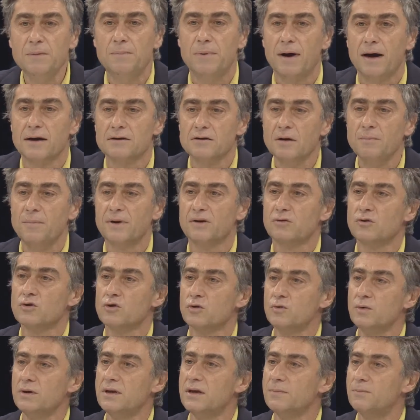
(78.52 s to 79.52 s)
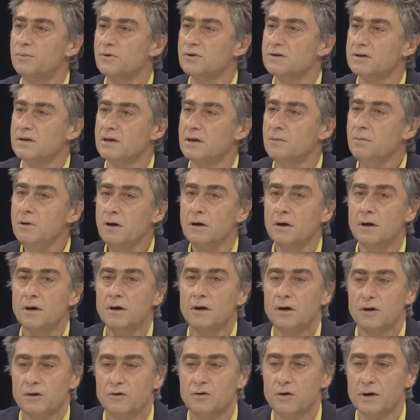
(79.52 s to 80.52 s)
the notions of time and
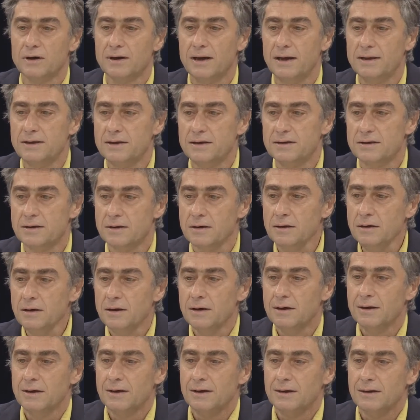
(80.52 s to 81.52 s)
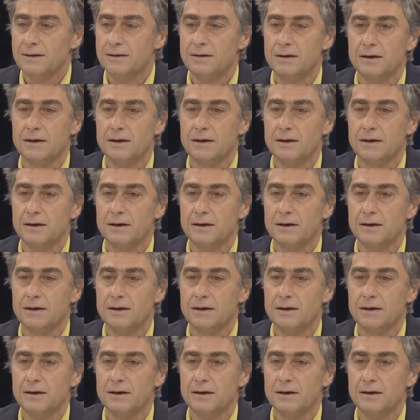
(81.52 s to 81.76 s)
space have been eliminated.